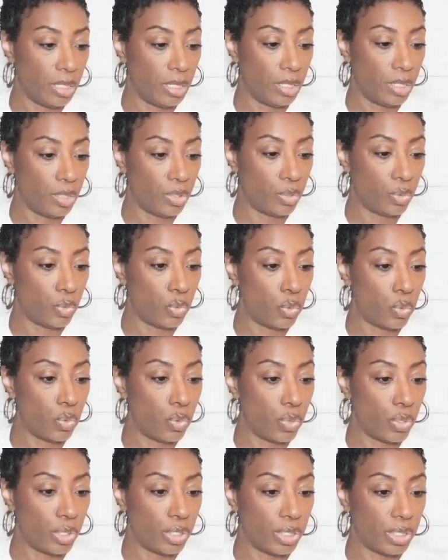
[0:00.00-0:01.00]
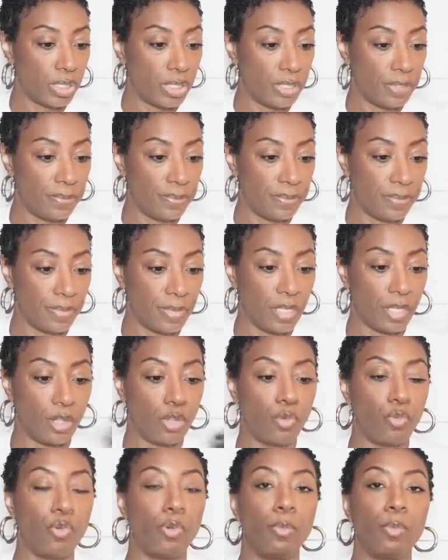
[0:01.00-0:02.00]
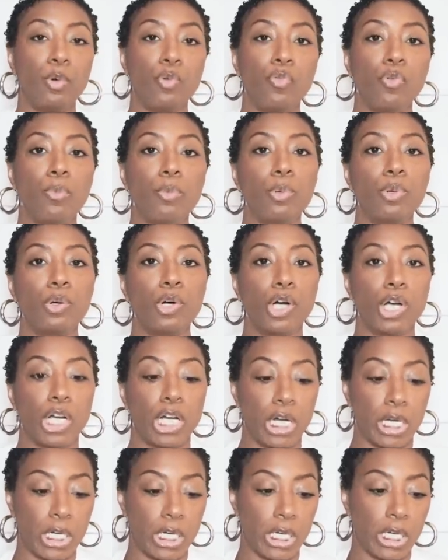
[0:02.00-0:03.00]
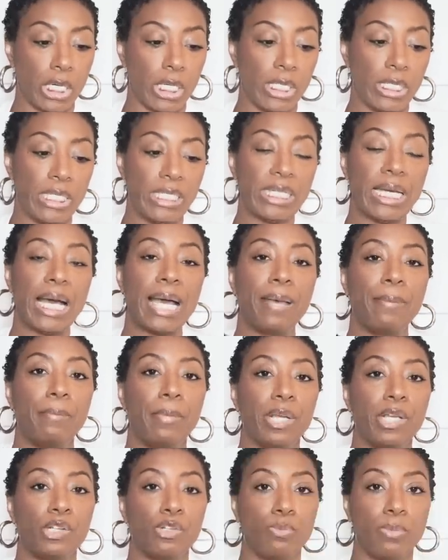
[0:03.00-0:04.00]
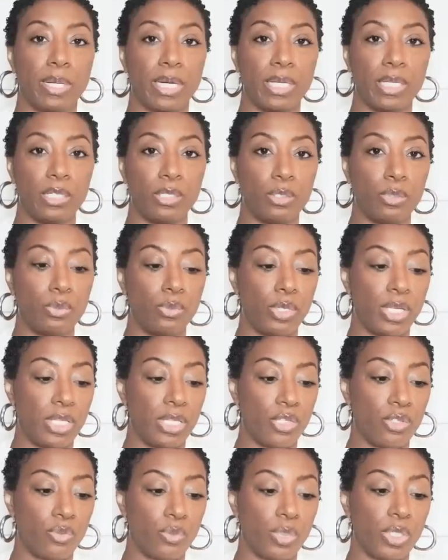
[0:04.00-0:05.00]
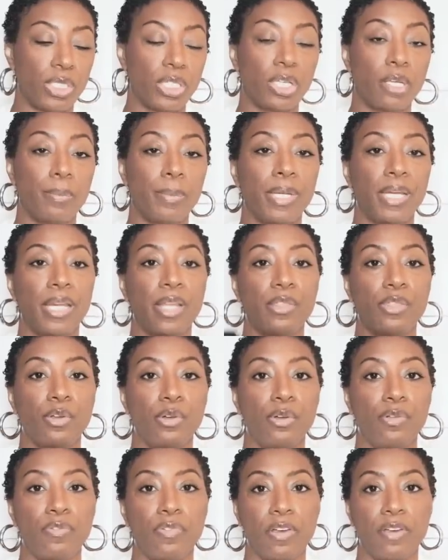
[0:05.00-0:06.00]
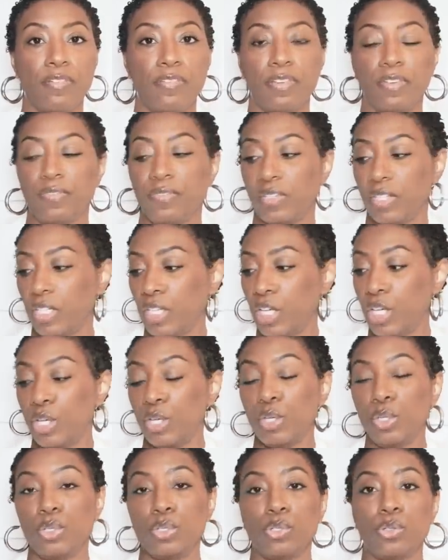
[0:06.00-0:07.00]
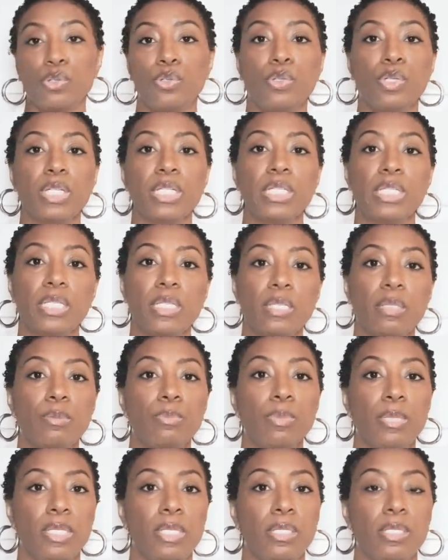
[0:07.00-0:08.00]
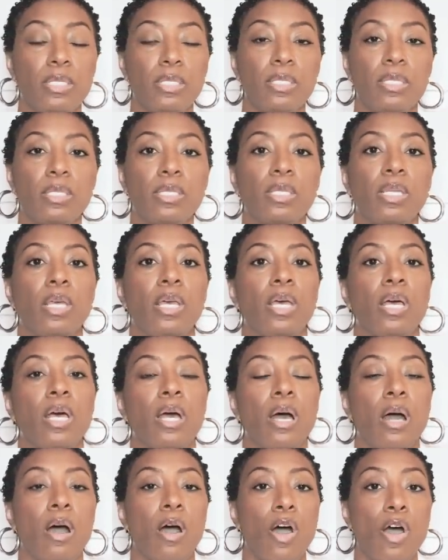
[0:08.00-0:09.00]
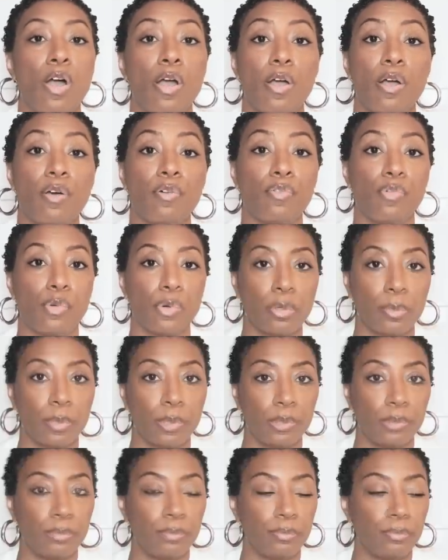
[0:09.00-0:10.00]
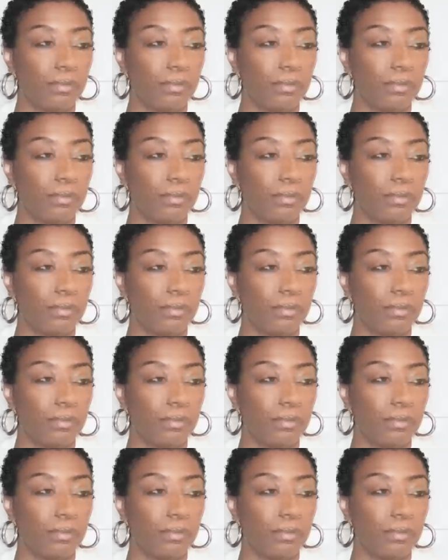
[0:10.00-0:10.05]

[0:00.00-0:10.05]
is called the removable garter dot mesh bodysuit, and this one is coming in at $35.50. So you can see the pieces are affordable.